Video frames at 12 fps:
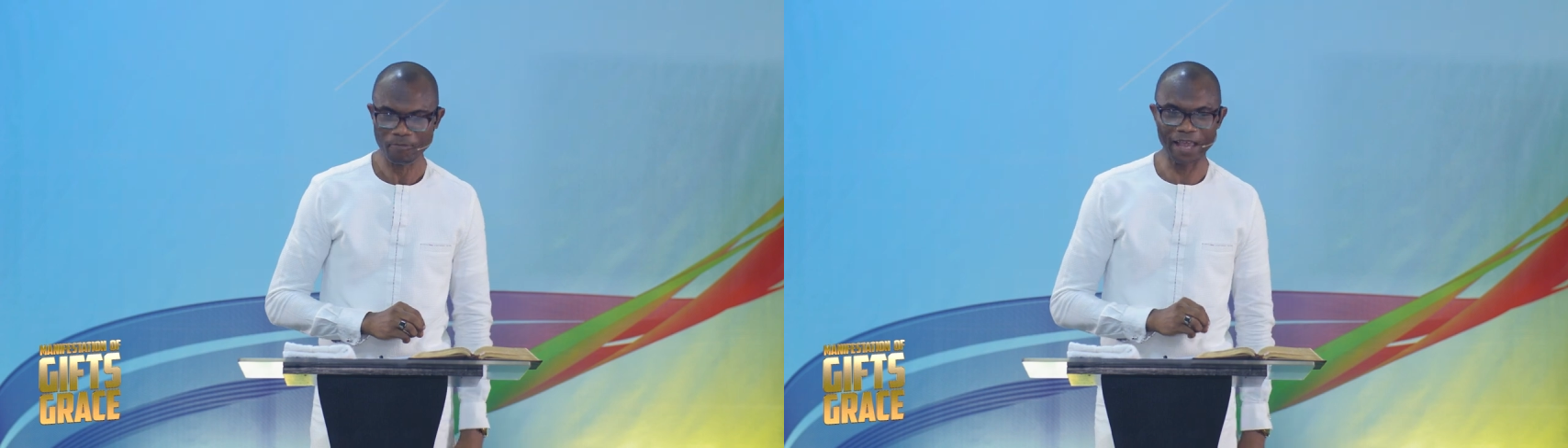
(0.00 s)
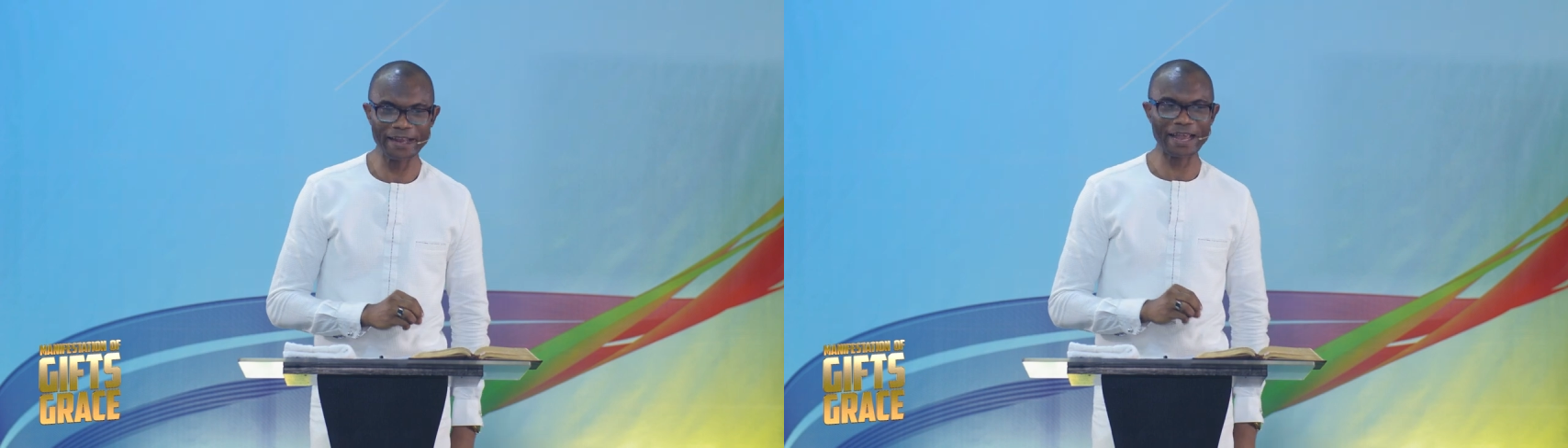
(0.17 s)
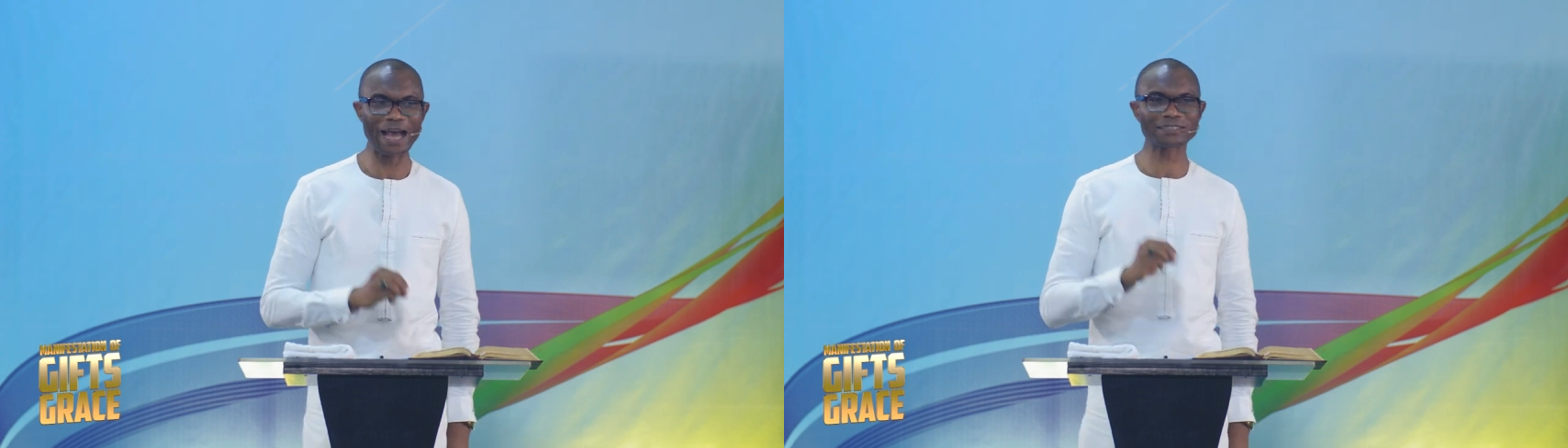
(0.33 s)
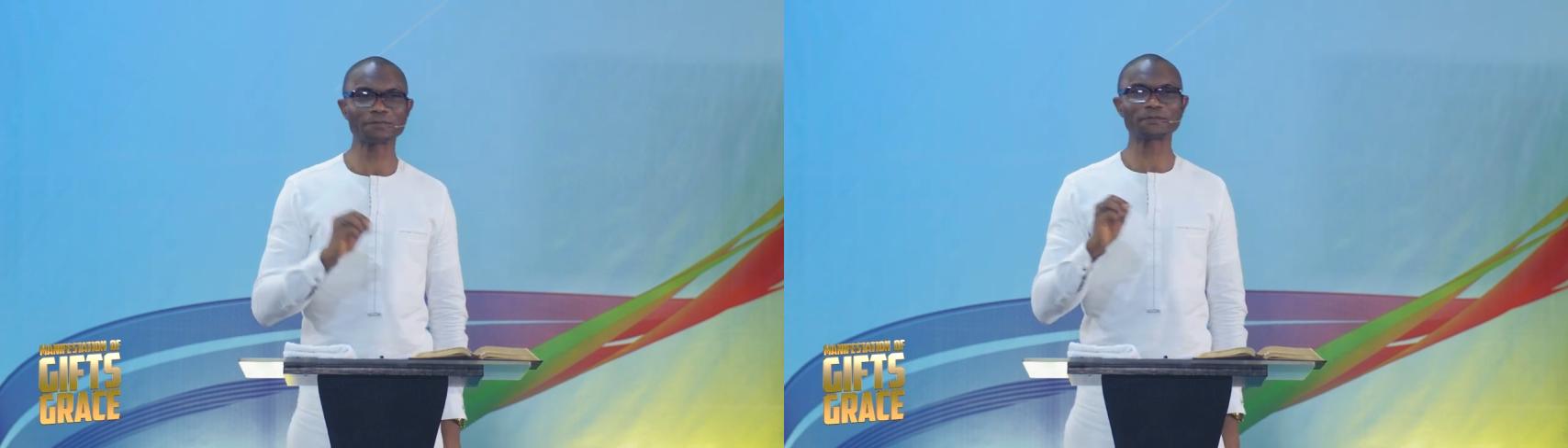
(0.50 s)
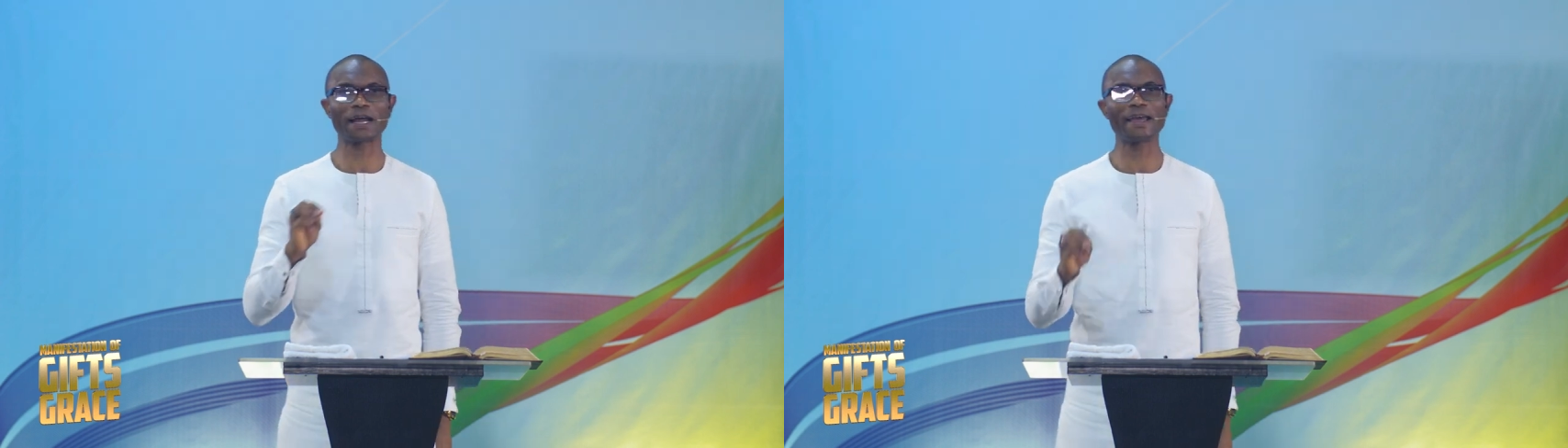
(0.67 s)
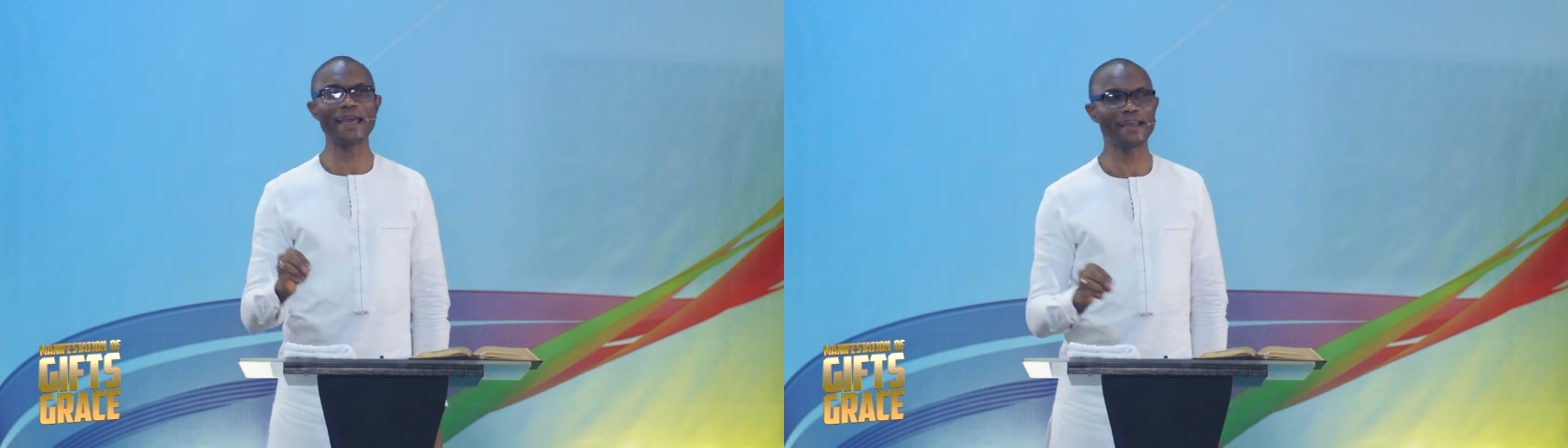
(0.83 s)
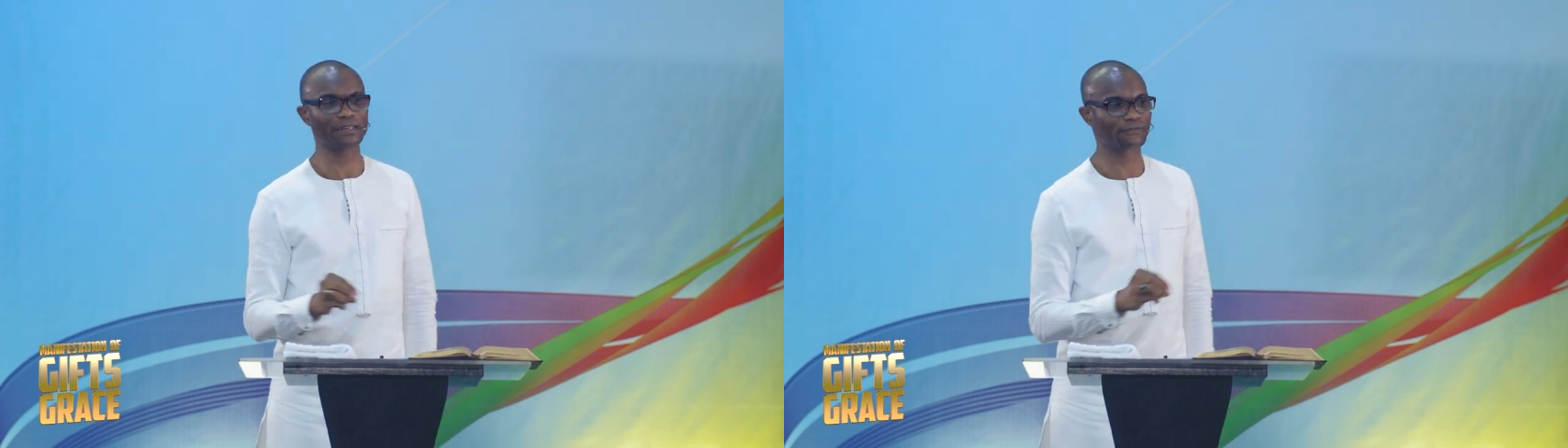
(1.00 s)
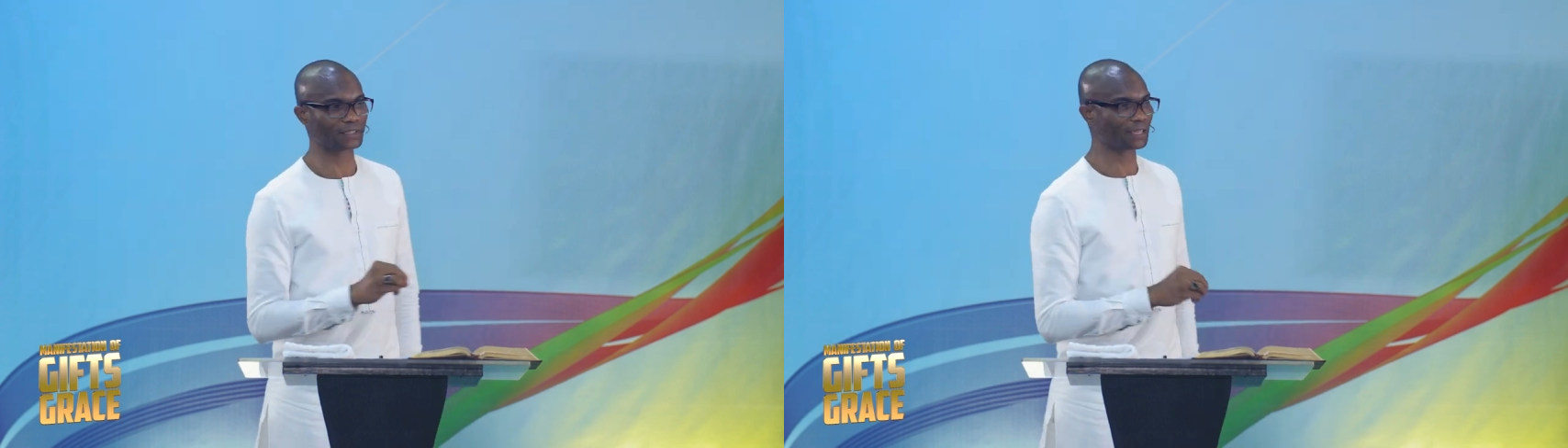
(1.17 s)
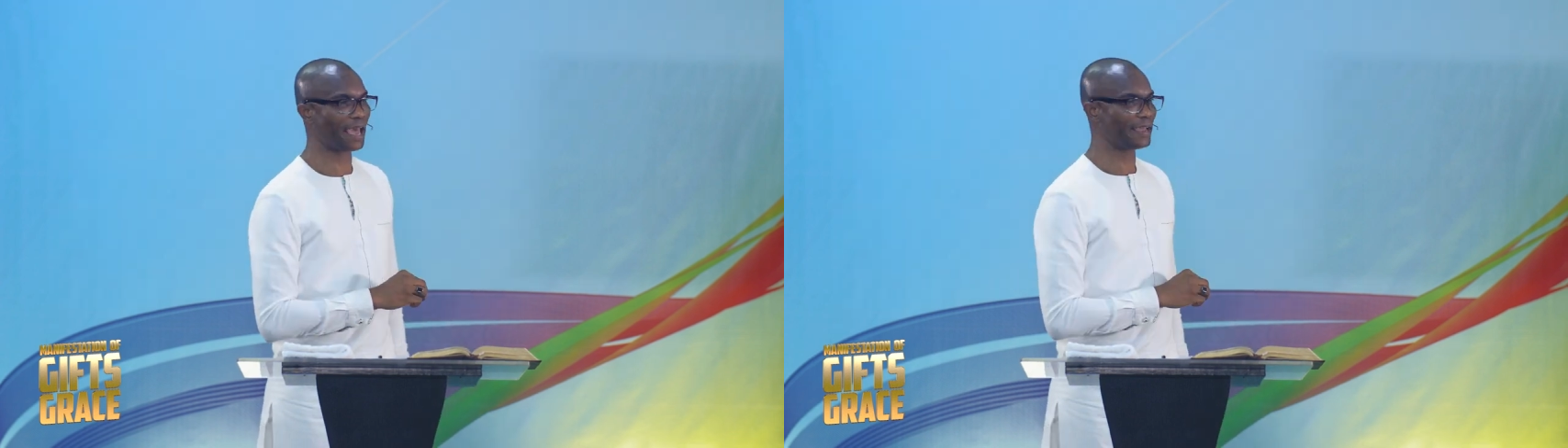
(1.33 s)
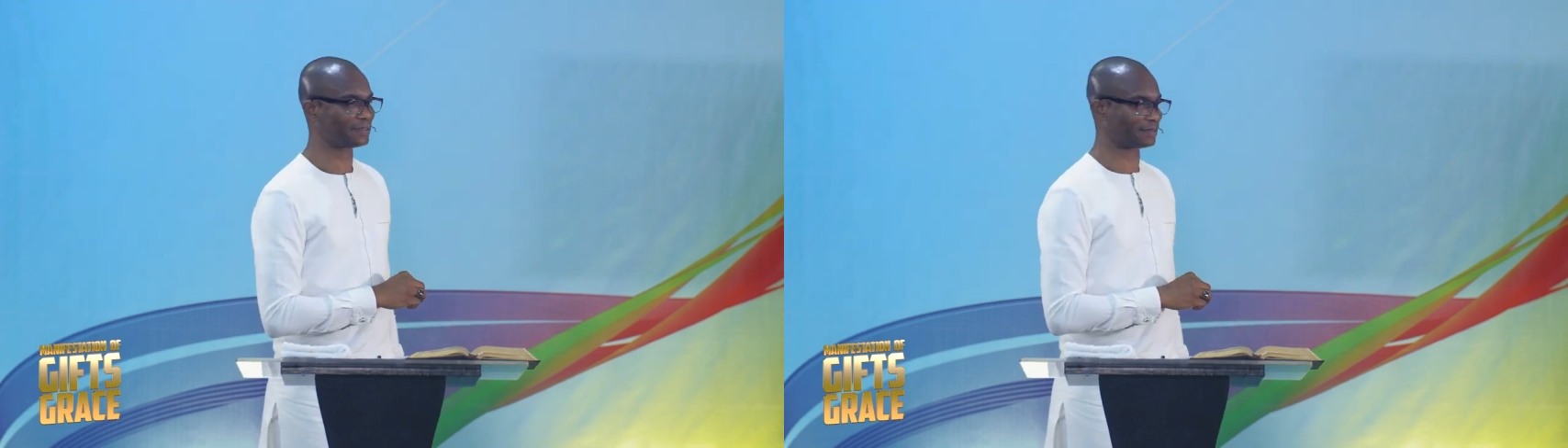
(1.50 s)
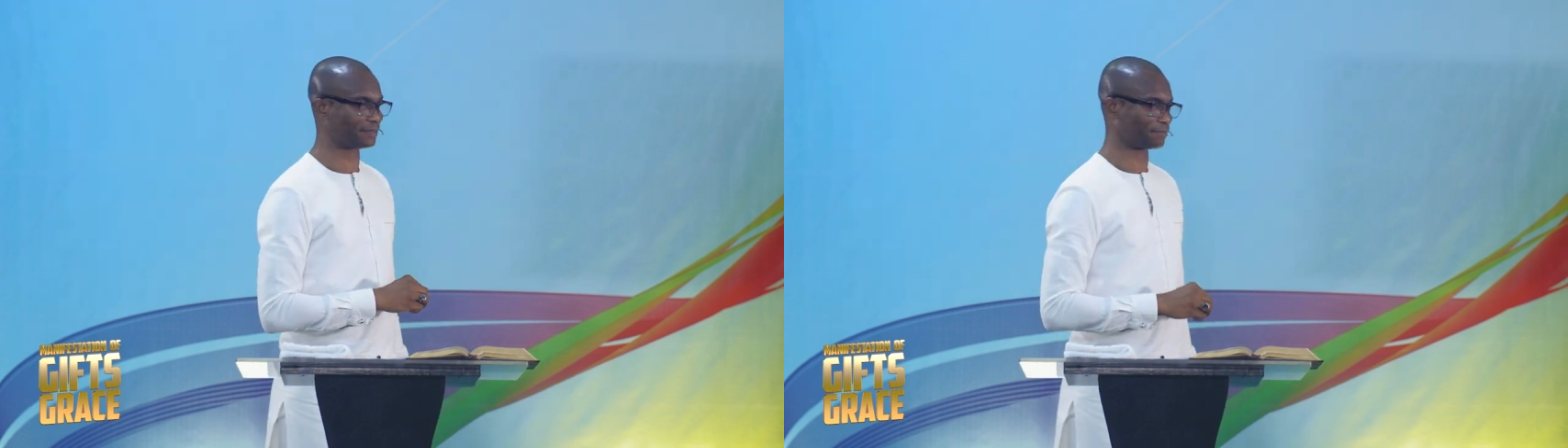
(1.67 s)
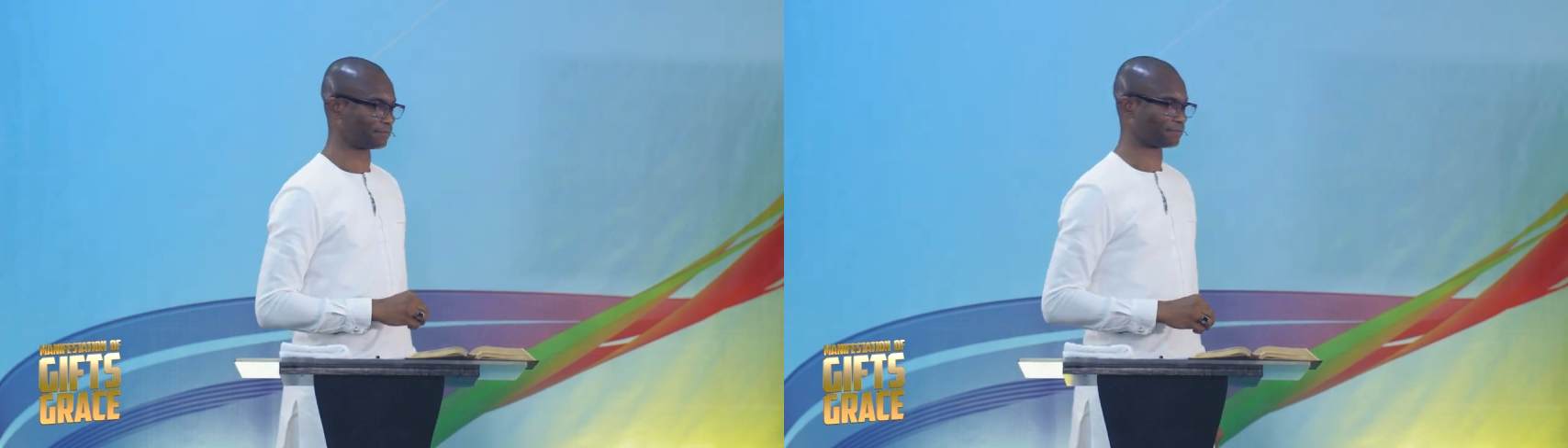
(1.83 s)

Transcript: In Acts chapter 8, verse 8,